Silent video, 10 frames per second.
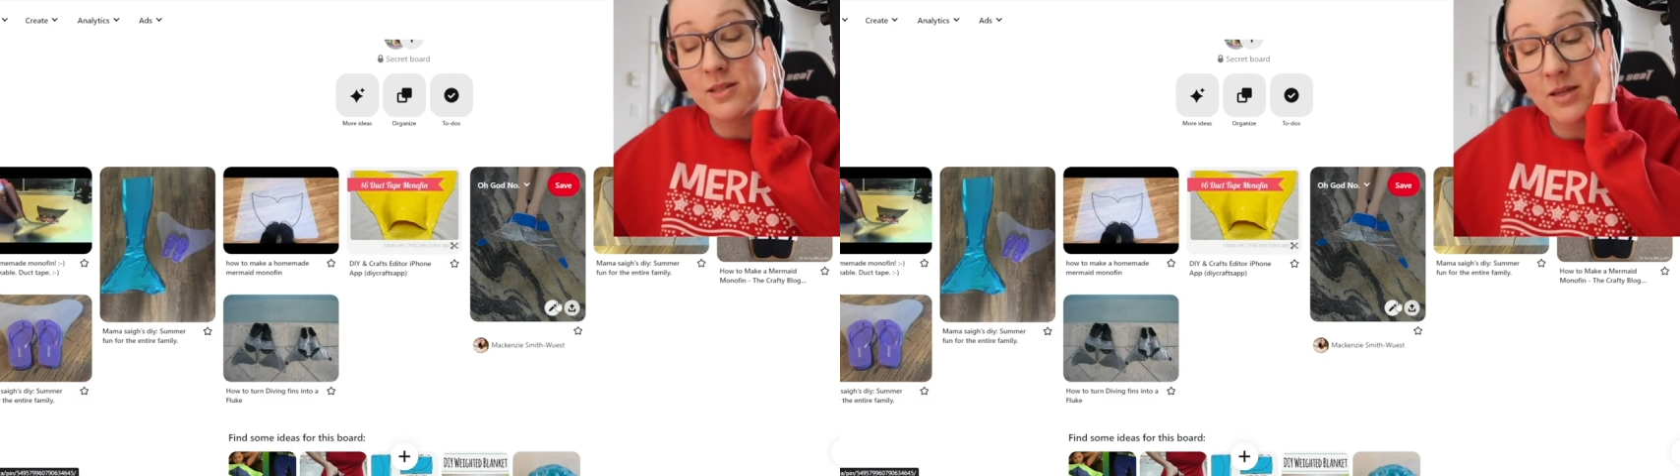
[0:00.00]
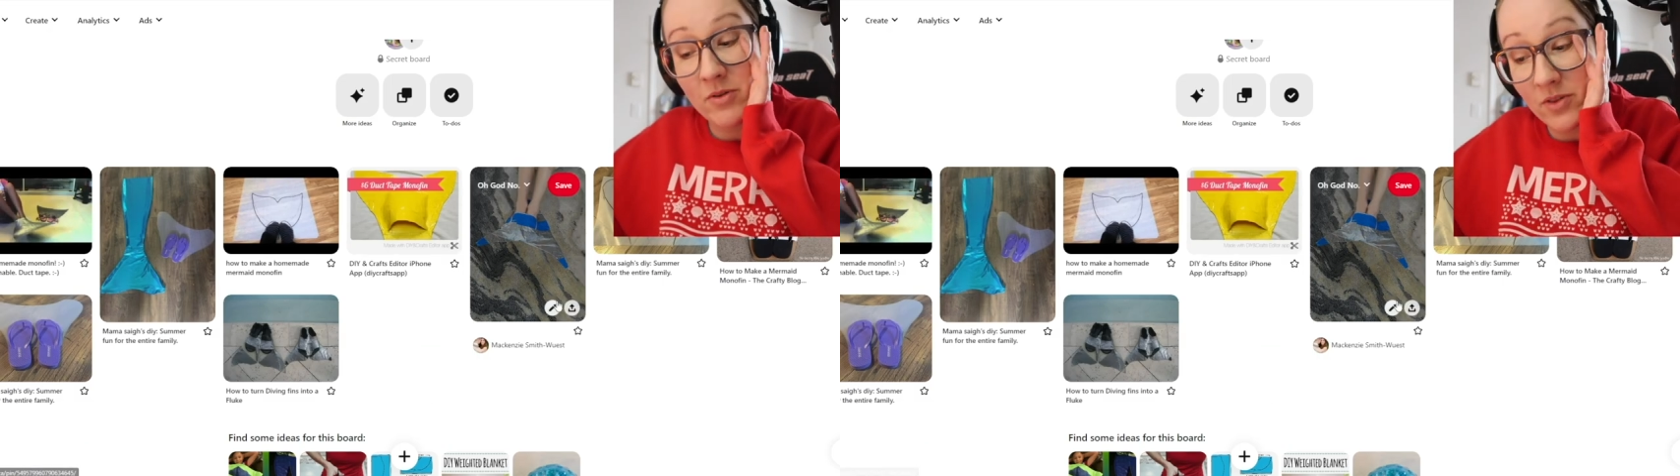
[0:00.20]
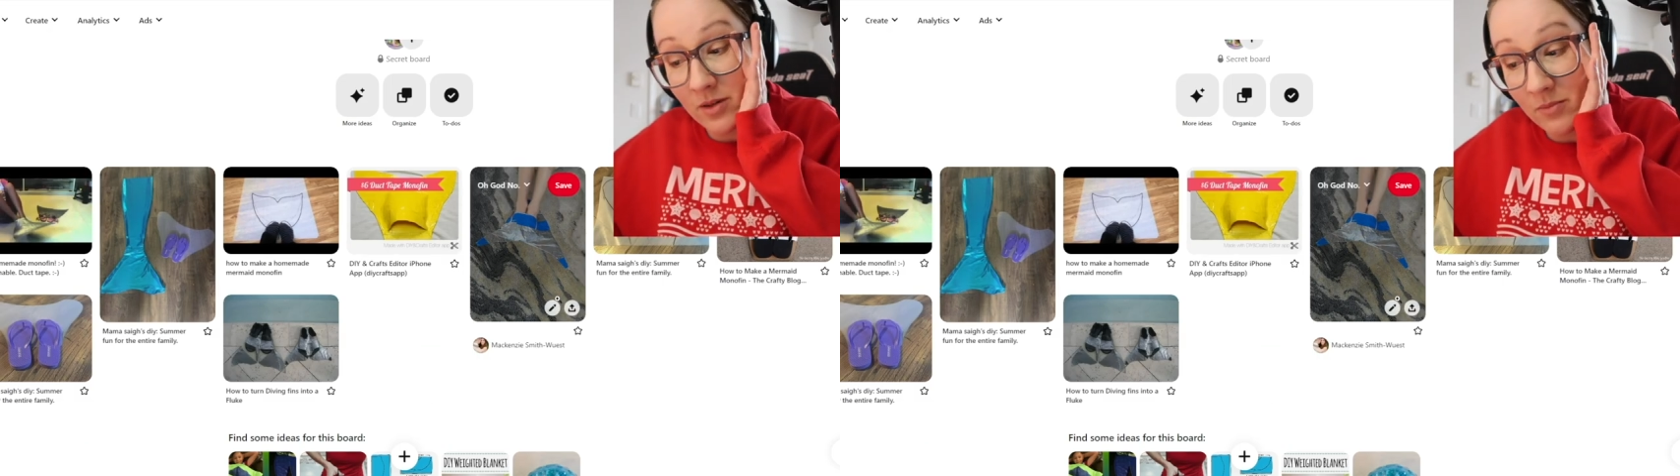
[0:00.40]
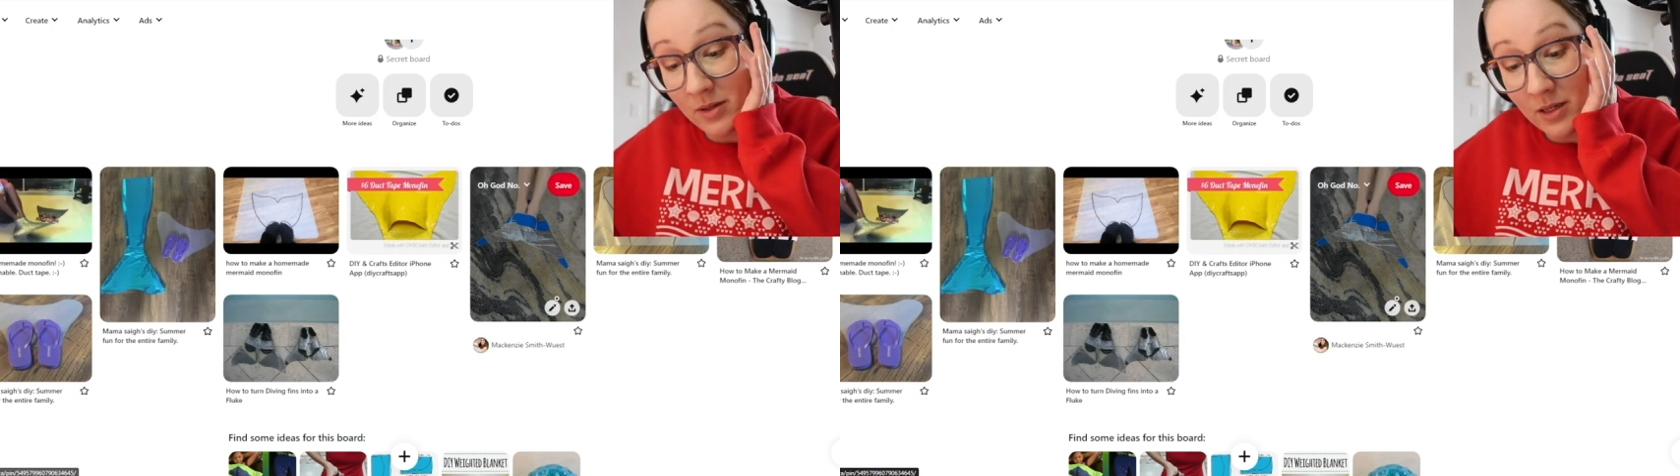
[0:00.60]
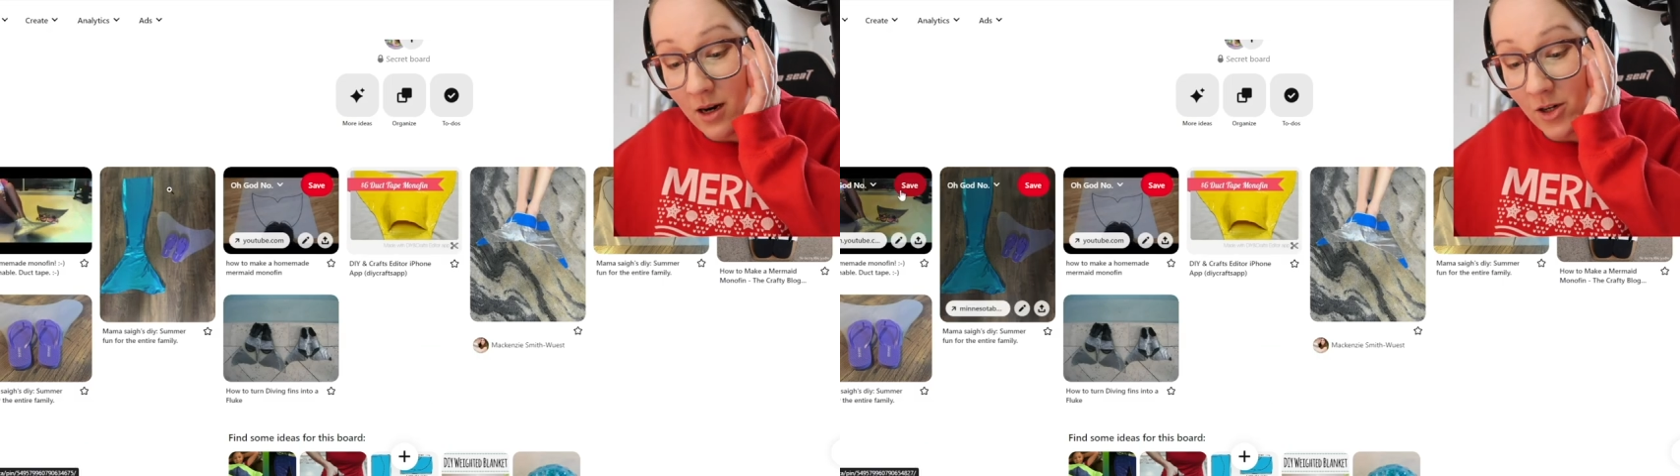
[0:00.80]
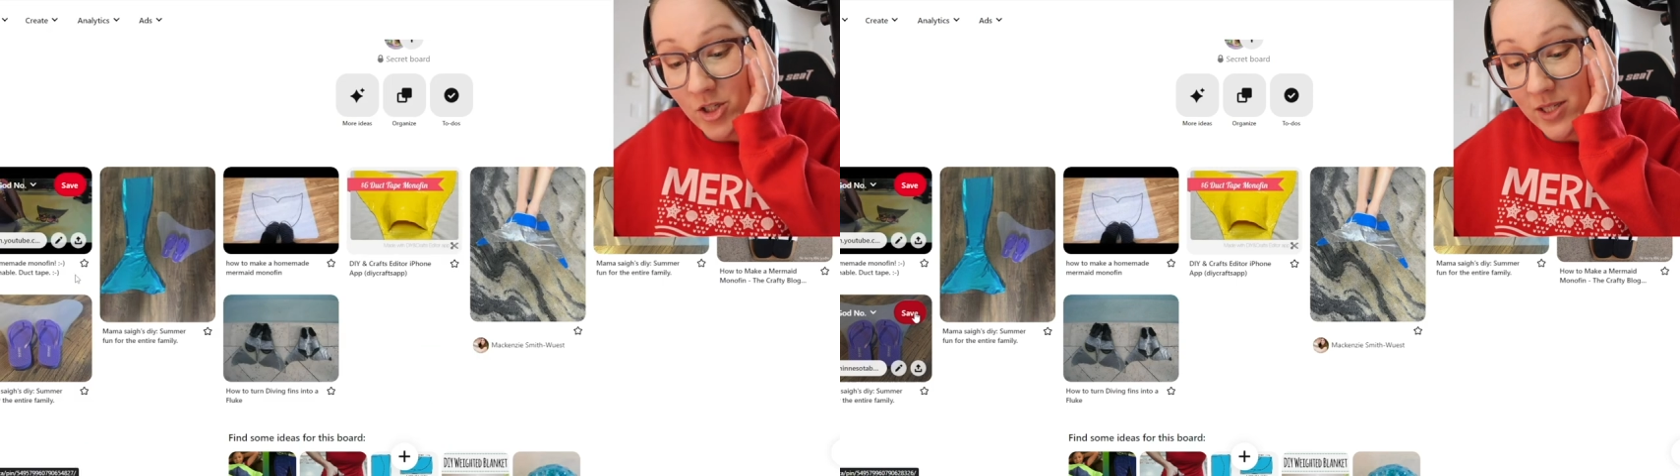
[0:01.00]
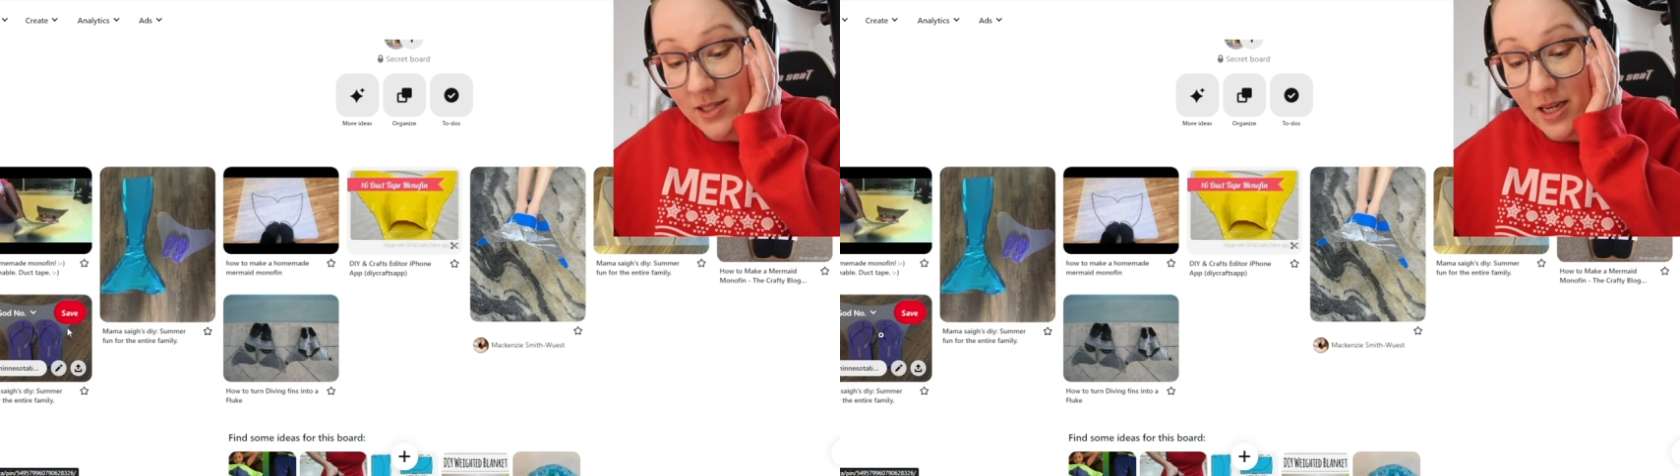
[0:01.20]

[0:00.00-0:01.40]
Some of them are just